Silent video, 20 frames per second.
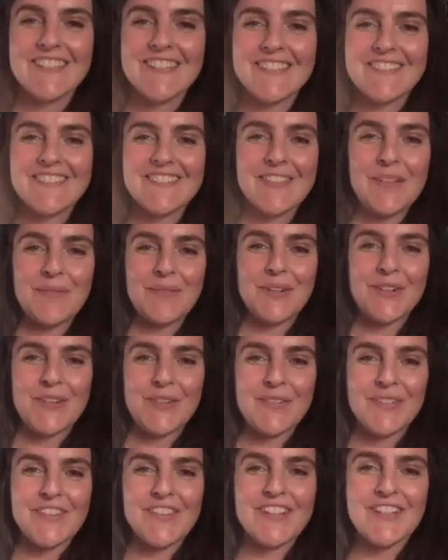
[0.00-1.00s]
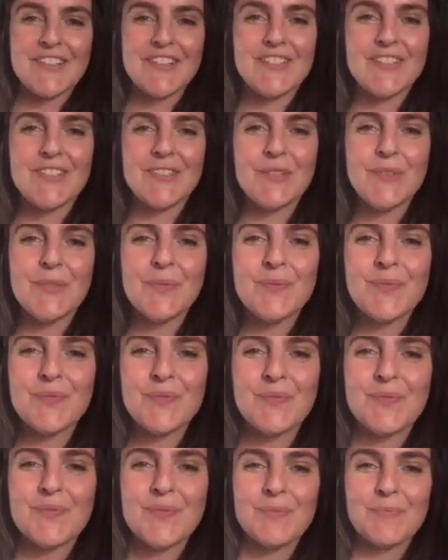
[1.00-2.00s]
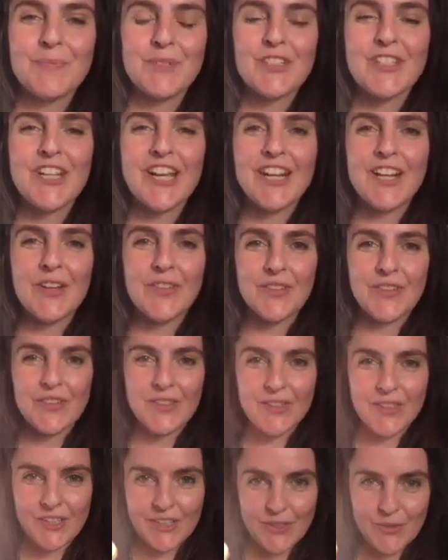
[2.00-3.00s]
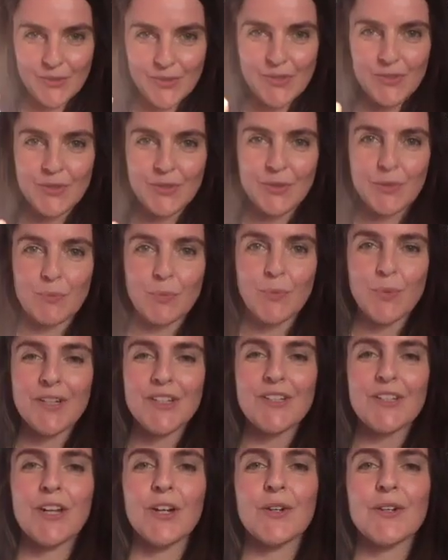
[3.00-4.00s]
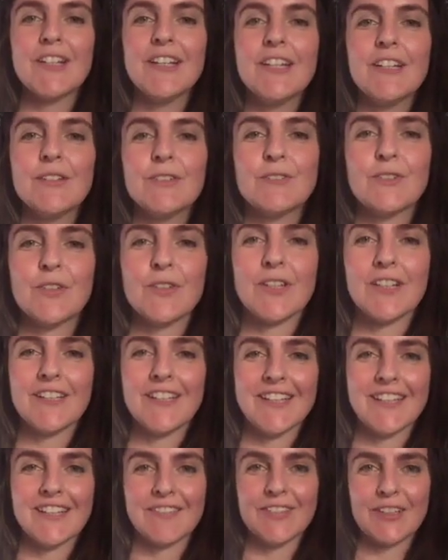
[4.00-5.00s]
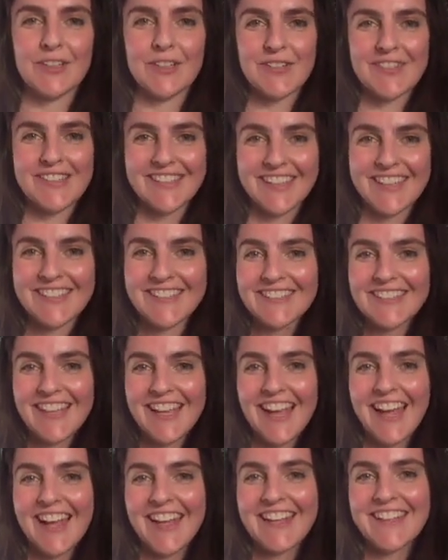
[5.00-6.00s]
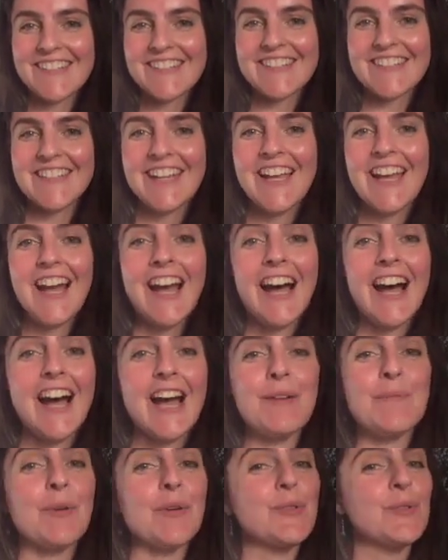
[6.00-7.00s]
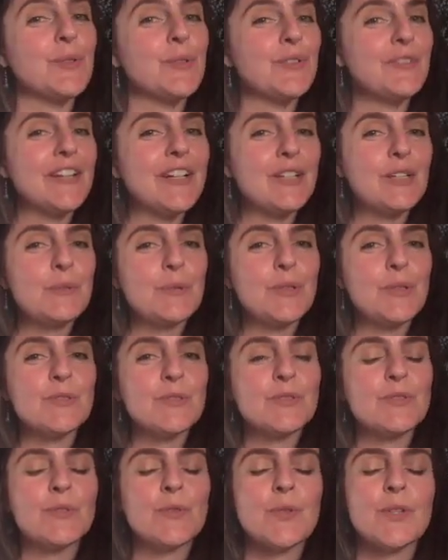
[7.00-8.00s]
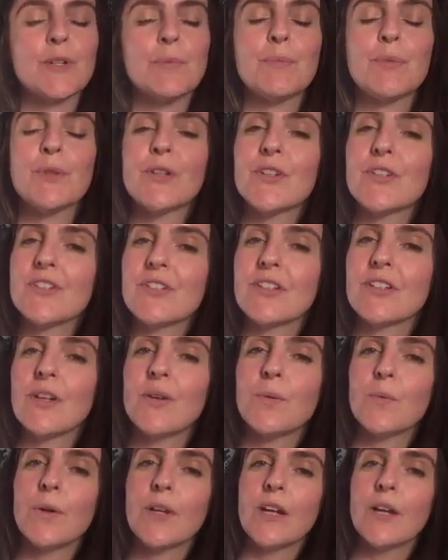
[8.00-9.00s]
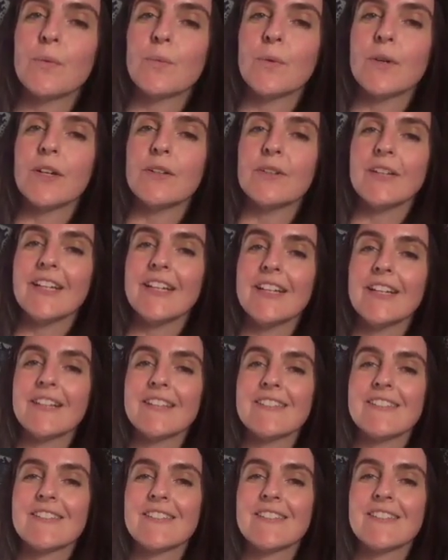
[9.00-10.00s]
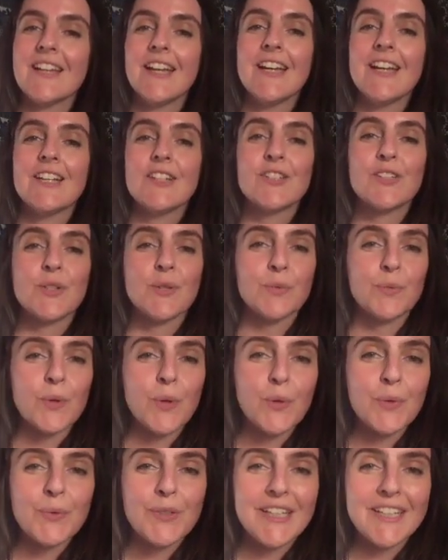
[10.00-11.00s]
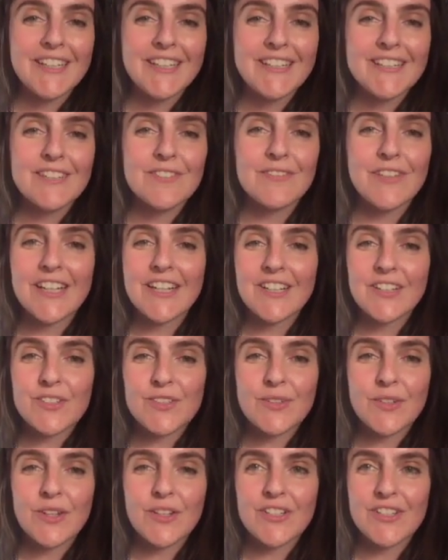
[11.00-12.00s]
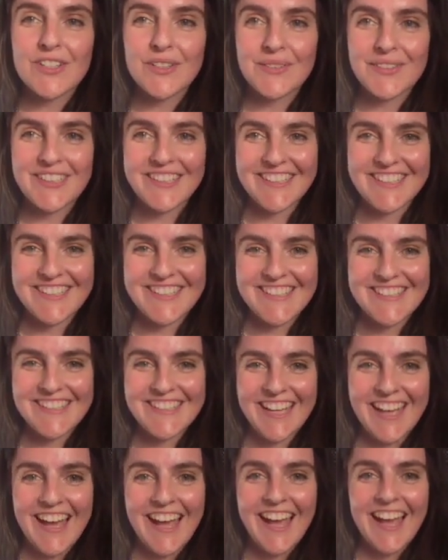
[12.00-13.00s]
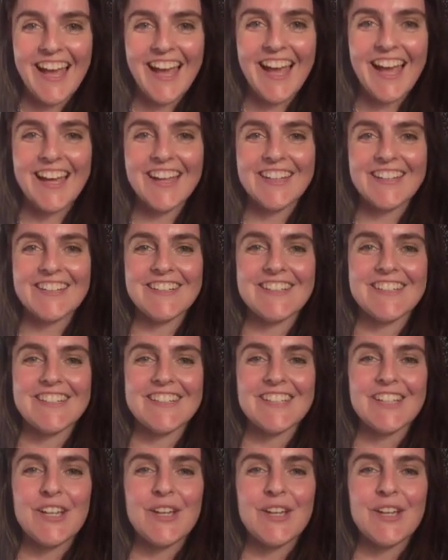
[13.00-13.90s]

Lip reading: somewhere over there too. But check out the YouTube window for the link if you don't see it. And I'm also available for personal one-on-one readings tarot readings, Vedic astrology readings, and